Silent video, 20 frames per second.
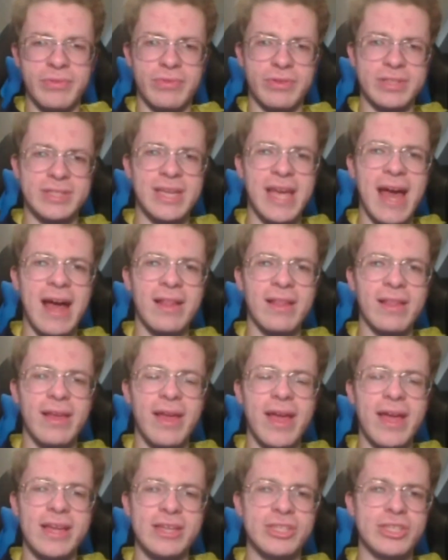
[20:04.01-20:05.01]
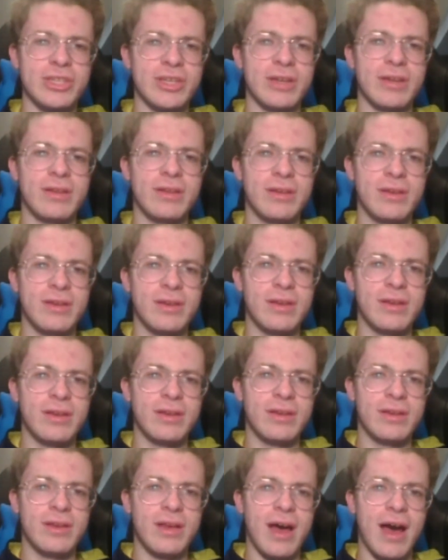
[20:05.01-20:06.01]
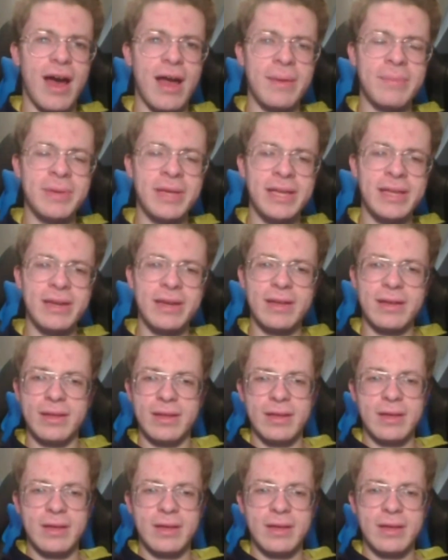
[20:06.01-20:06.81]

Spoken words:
retaliation. I mean,